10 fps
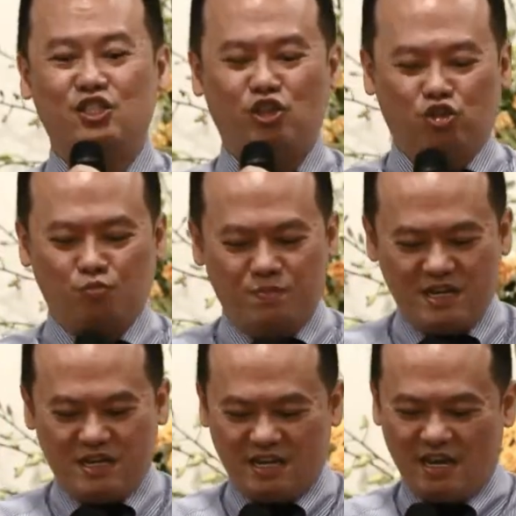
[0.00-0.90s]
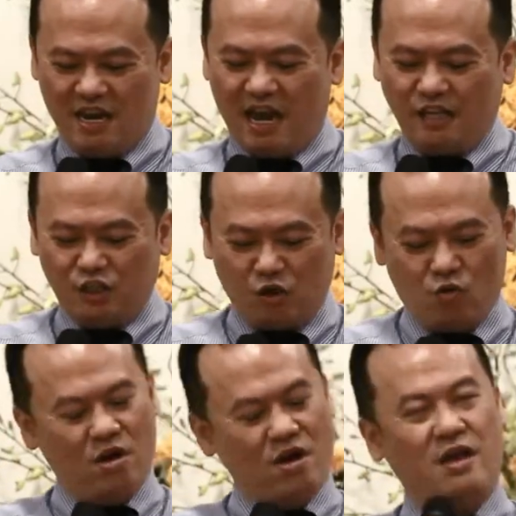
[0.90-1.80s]
to be. And
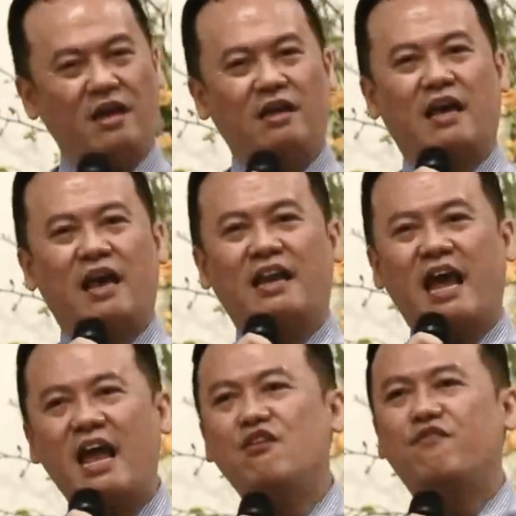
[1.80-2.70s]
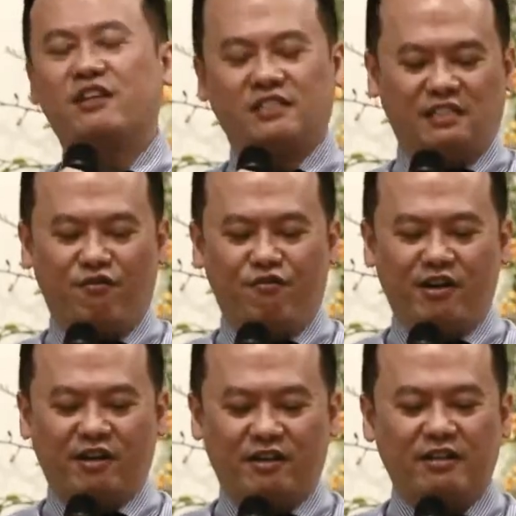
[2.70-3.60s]
so, at the end of the suffering,